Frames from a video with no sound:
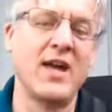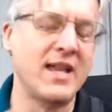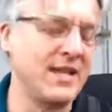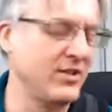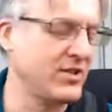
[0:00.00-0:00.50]

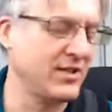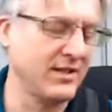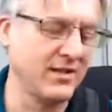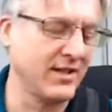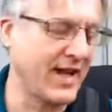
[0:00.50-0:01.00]
And hey,
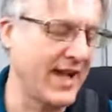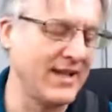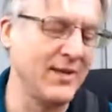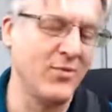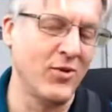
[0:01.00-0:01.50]
look, I can
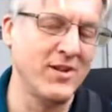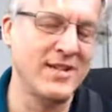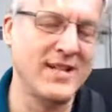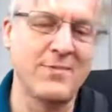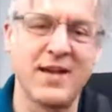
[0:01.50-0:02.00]
get more in
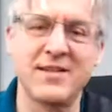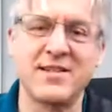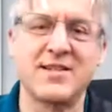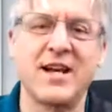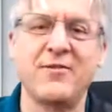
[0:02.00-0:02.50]
depth on this
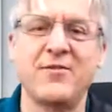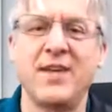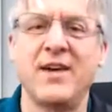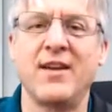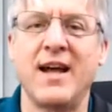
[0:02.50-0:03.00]
stuff if you
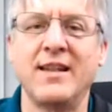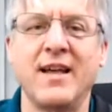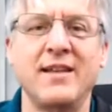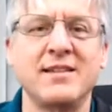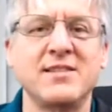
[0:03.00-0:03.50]
have an
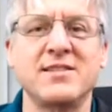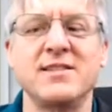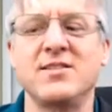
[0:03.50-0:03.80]
online lesson.